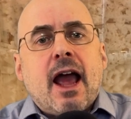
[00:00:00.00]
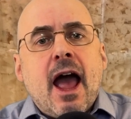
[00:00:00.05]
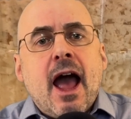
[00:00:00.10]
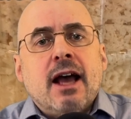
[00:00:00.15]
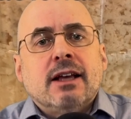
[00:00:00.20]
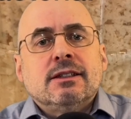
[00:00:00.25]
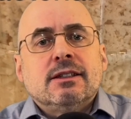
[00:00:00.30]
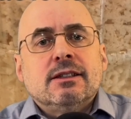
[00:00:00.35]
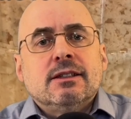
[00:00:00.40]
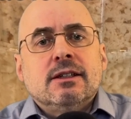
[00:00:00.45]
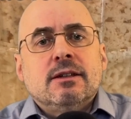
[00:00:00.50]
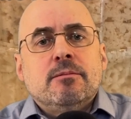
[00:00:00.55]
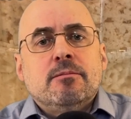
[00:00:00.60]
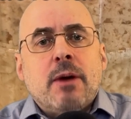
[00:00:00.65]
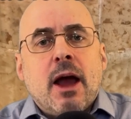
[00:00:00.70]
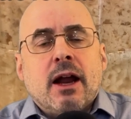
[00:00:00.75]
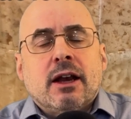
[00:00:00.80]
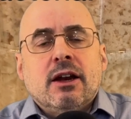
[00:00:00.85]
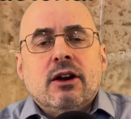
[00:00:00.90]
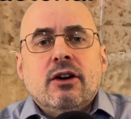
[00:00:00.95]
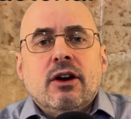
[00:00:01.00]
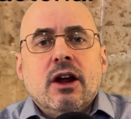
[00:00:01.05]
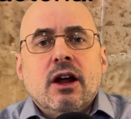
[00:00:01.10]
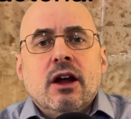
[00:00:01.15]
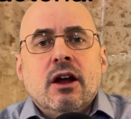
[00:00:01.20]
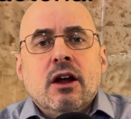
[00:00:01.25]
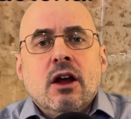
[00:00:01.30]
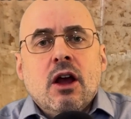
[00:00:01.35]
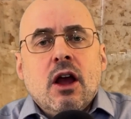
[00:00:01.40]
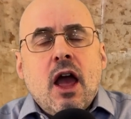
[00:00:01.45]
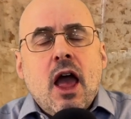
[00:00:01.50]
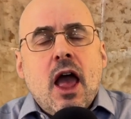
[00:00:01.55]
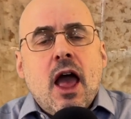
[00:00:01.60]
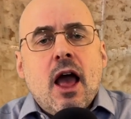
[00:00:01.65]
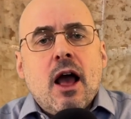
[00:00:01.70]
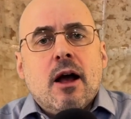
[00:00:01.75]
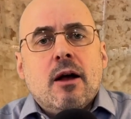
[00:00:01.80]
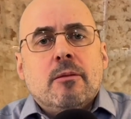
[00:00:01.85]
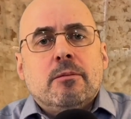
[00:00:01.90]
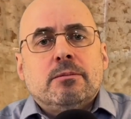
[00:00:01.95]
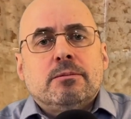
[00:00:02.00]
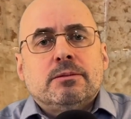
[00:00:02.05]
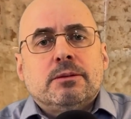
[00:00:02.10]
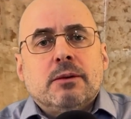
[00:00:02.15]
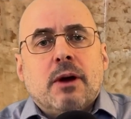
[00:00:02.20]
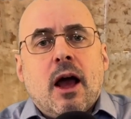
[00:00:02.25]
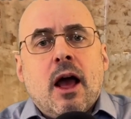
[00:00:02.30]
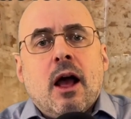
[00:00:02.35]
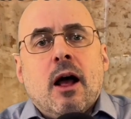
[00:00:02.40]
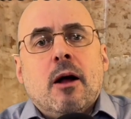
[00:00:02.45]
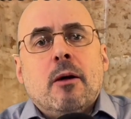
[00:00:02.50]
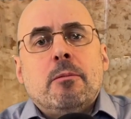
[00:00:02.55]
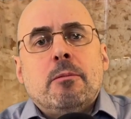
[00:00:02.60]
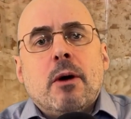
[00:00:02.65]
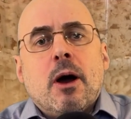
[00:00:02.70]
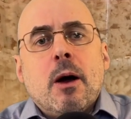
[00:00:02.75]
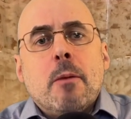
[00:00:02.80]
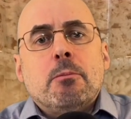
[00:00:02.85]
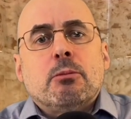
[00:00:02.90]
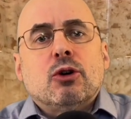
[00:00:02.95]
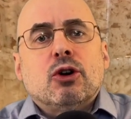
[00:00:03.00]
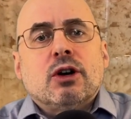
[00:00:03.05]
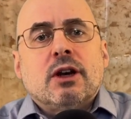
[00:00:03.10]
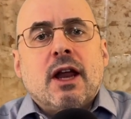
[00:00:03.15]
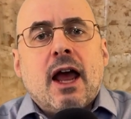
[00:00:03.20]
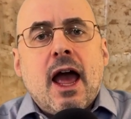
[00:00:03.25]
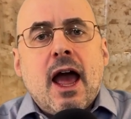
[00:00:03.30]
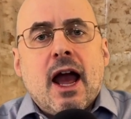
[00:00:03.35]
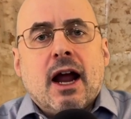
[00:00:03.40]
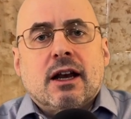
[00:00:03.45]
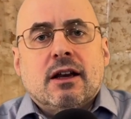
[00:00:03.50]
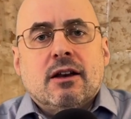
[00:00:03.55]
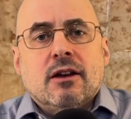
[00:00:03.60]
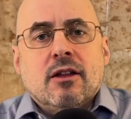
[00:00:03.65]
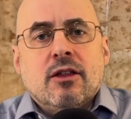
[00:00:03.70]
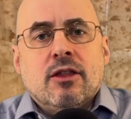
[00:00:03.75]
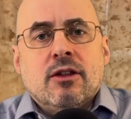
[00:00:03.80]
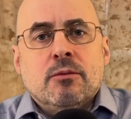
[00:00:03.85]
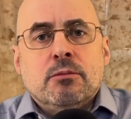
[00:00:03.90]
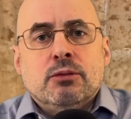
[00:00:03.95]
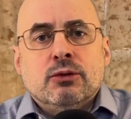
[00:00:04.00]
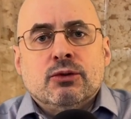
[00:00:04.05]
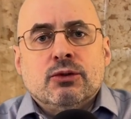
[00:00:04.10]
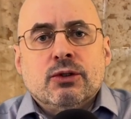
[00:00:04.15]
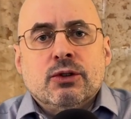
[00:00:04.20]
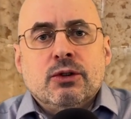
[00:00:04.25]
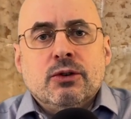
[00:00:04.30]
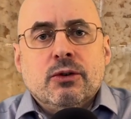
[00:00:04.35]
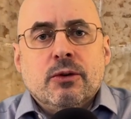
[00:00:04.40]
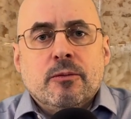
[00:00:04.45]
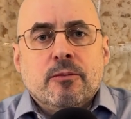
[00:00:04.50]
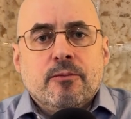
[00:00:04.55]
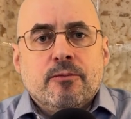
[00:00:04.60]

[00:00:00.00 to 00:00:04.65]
acid bacteria help protect the brew.